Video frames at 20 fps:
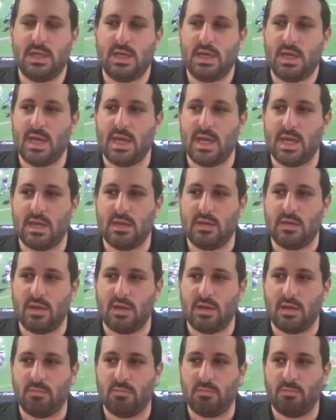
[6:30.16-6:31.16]
And
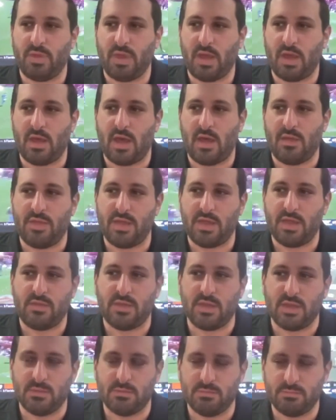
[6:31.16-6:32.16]
I think
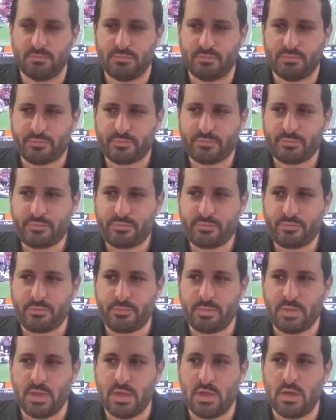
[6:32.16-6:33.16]
that,
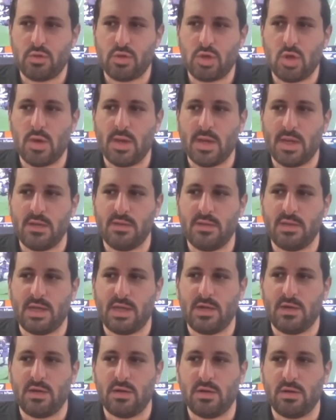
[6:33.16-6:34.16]
you know, going into the
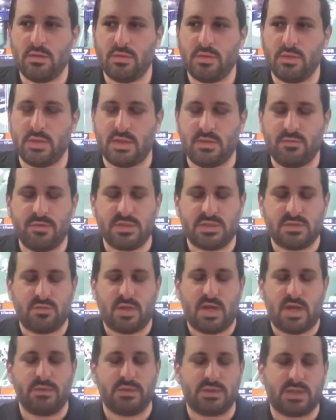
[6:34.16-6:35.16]
year, the defensive
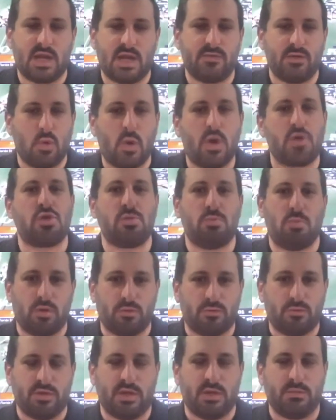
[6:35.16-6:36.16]
line was kind of a question
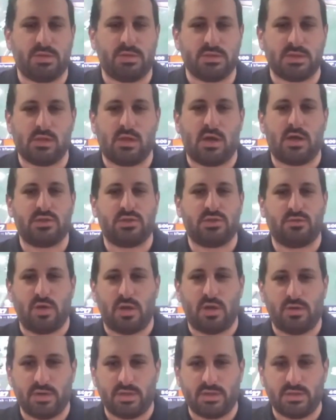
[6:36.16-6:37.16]
mark for them because they lost
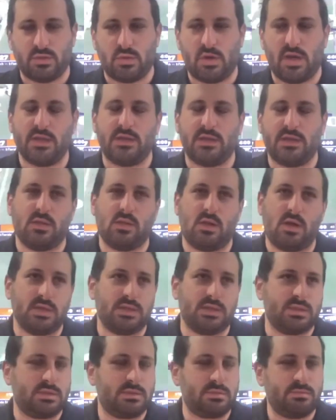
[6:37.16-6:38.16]
Travondre Sweat, they
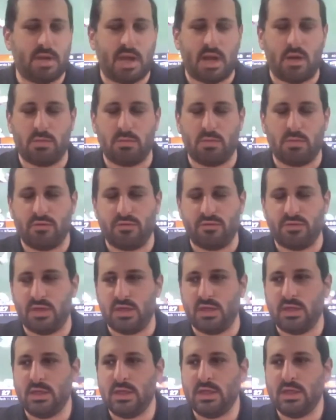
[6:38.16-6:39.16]
lost Byron
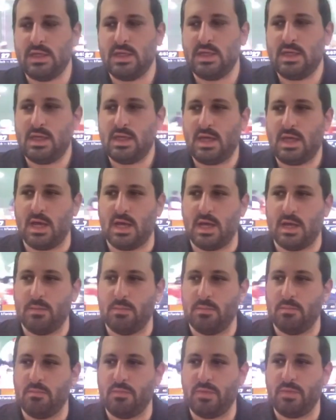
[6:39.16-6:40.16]
Murphy,
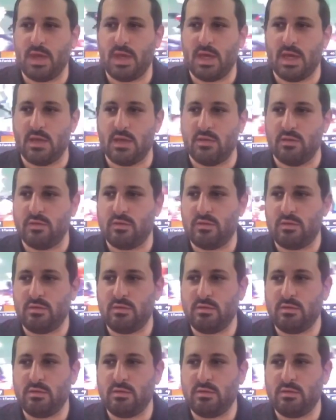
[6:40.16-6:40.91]
and